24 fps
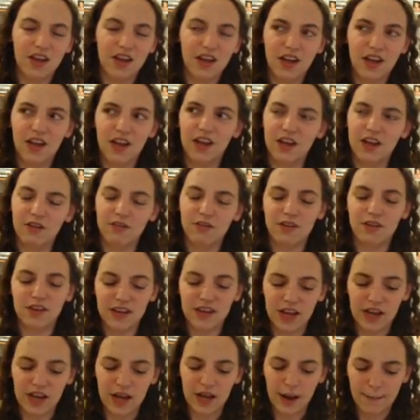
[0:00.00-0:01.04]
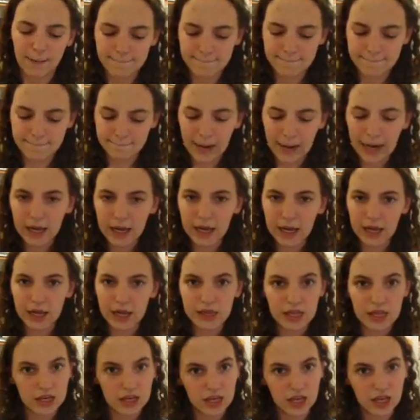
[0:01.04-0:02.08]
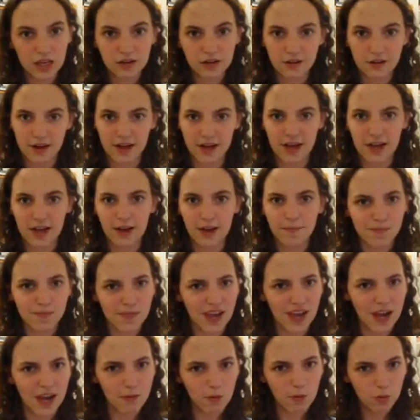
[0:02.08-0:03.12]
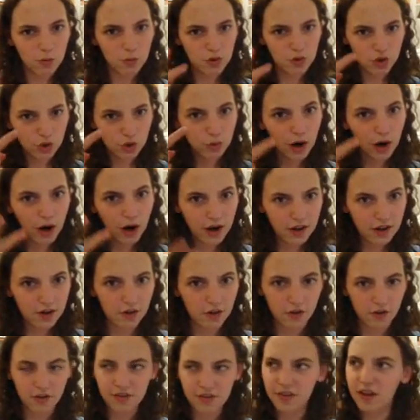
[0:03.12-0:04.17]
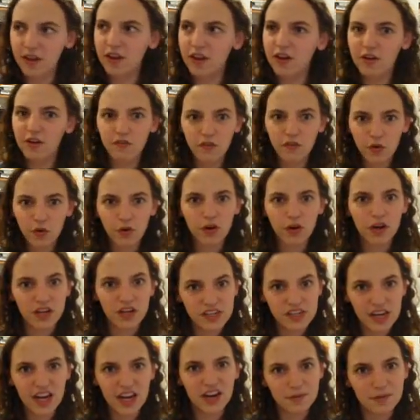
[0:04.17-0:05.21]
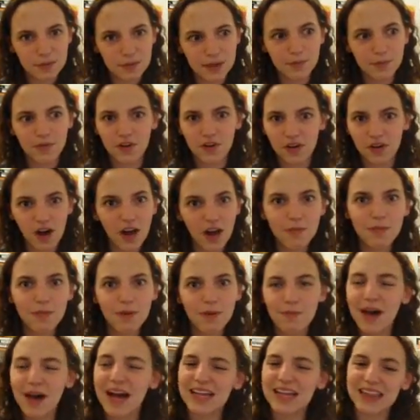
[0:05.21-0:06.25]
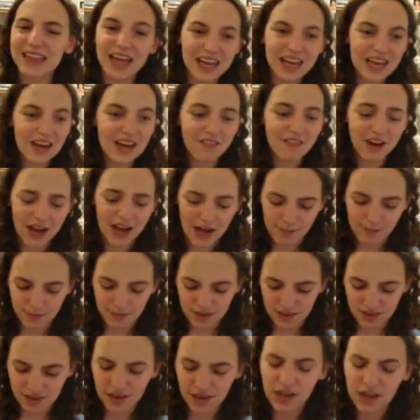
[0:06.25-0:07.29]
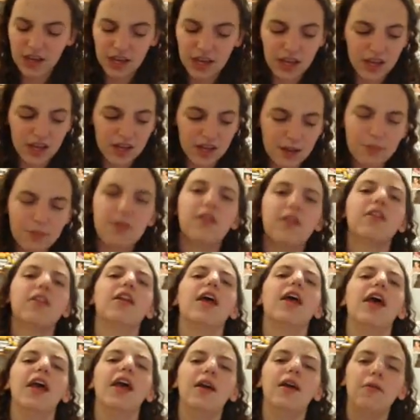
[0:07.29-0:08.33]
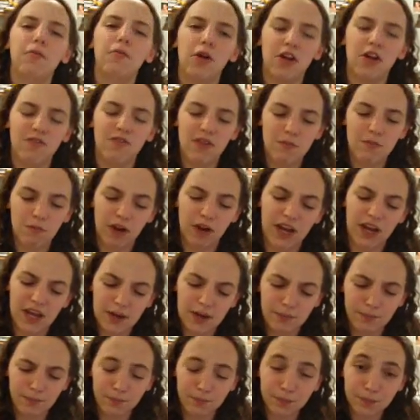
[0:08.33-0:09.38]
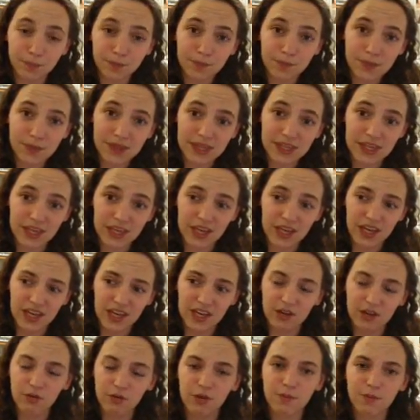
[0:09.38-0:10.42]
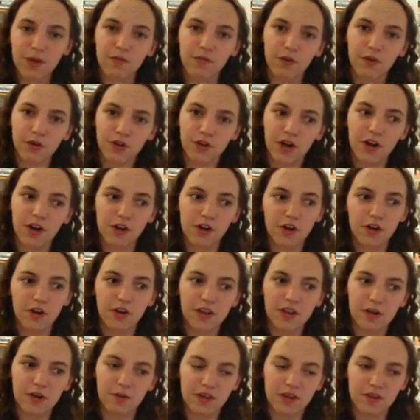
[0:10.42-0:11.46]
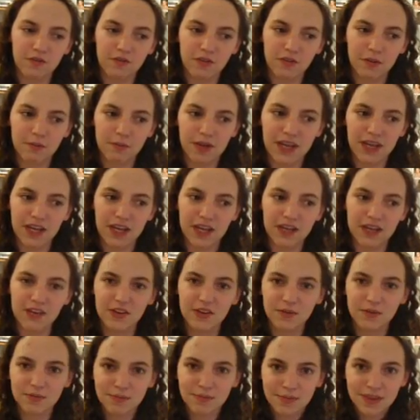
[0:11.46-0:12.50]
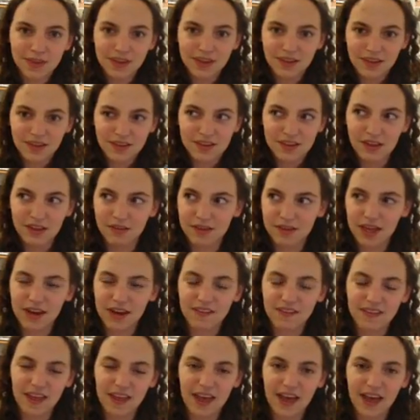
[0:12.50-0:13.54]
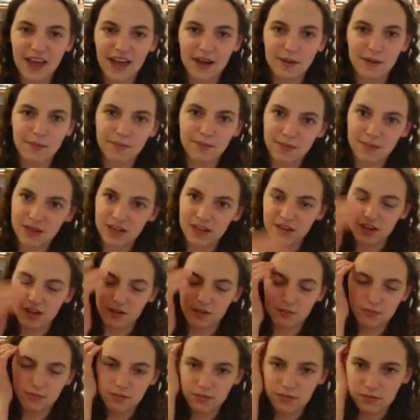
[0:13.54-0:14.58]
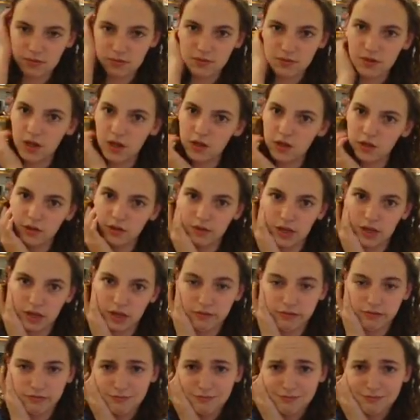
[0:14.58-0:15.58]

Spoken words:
And it was exciting. And then yesterday, I wrote 2 articles. 4 entire people called me back. That never happened. Except today, one of them ran. And it was my first article that wasn't front page. That was kind of sad. But, you know, also bad.